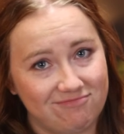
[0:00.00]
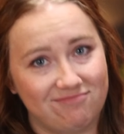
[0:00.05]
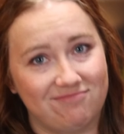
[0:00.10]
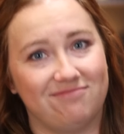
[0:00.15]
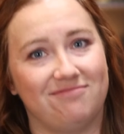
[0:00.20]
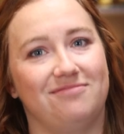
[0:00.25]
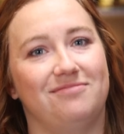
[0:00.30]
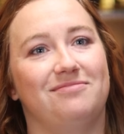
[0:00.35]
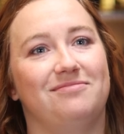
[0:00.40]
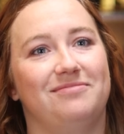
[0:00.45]

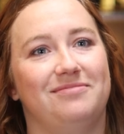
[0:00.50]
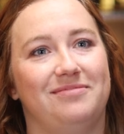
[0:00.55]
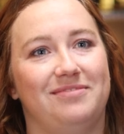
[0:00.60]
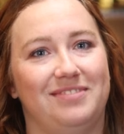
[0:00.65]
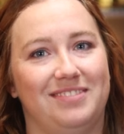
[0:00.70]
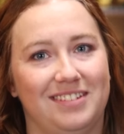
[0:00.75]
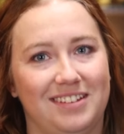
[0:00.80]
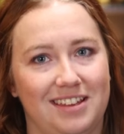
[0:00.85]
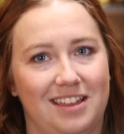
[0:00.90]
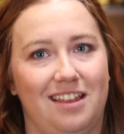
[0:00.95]

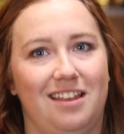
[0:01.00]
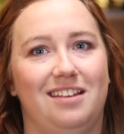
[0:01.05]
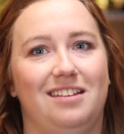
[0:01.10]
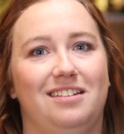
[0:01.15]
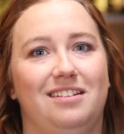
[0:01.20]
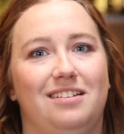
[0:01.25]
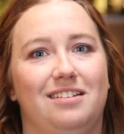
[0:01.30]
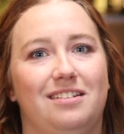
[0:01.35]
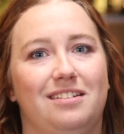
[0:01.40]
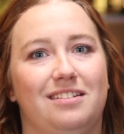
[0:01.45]

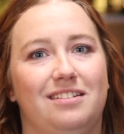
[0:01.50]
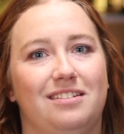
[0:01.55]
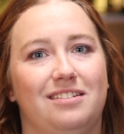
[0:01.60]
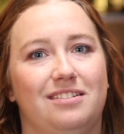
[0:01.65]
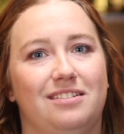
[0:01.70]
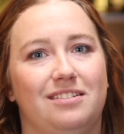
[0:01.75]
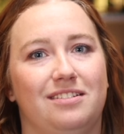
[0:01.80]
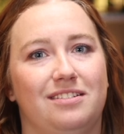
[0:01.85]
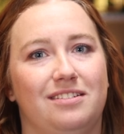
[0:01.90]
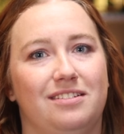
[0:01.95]

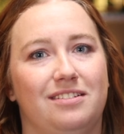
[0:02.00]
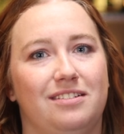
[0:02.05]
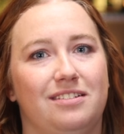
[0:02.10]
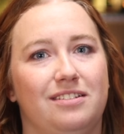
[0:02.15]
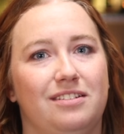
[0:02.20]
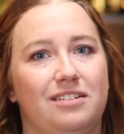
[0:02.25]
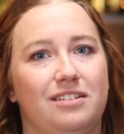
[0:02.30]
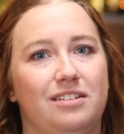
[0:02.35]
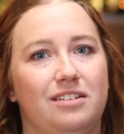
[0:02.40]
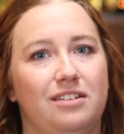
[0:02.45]

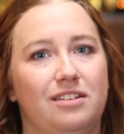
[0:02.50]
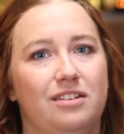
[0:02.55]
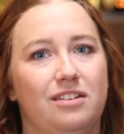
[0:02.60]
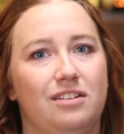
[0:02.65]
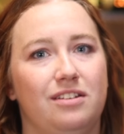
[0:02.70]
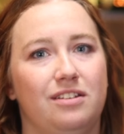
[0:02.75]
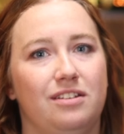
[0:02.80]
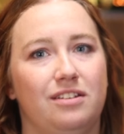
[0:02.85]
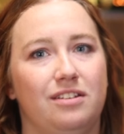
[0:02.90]
(not speaking)